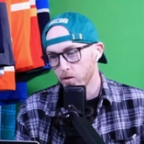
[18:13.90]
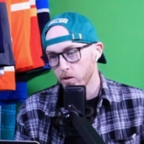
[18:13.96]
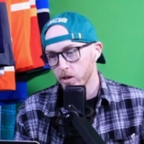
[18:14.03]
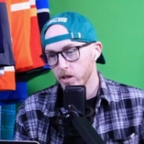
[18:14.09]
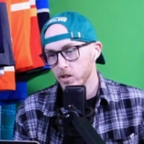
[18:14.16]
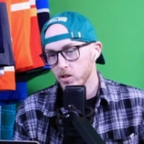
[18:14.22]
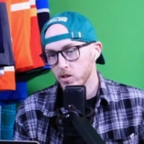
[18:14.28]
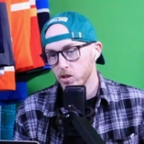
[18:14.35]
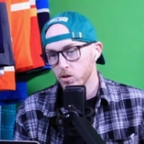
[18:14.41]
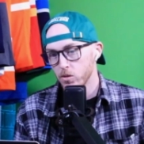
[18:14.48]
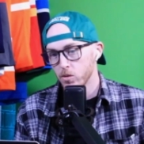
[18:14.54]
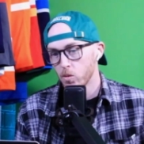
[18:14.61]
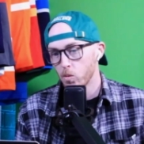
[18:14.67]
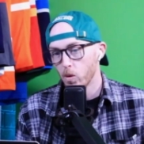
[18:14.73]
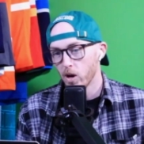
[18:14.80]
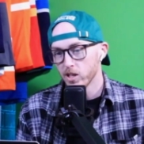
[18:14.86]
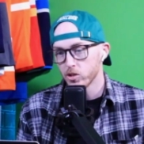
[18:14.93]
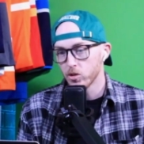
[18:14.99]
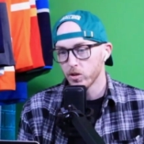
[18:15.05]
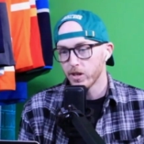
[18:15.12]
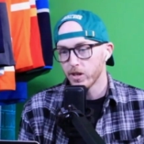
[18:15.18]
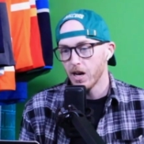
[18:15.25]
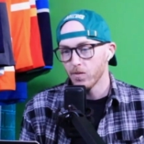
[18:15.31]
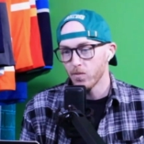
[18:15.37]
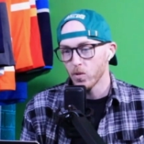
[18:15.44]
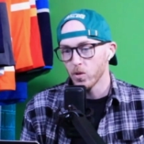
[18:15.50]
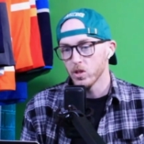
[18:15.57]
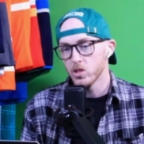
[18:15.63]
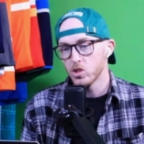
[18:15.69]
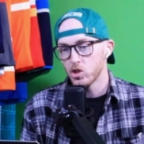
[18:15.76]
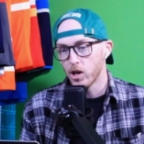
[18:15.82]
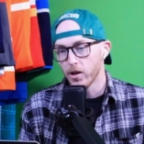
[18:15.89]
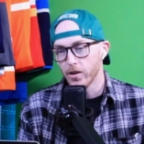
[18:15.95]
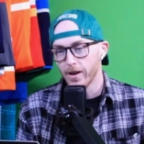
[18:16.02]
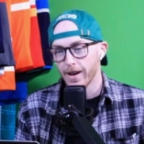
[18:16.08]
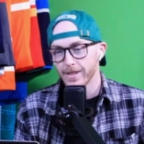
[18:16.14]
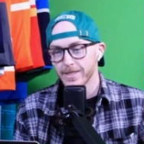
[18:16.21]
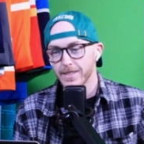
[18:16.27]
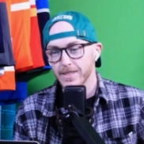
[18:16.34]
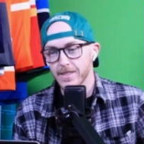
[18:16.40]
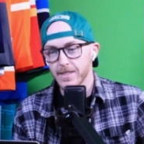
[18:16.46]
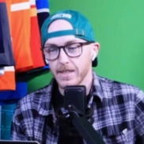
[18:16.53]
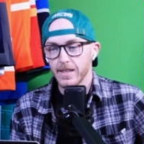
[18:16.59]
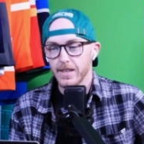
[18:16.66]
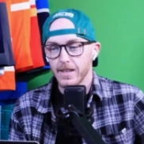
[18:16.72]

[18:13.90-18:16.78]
these two Western Conference juggernauts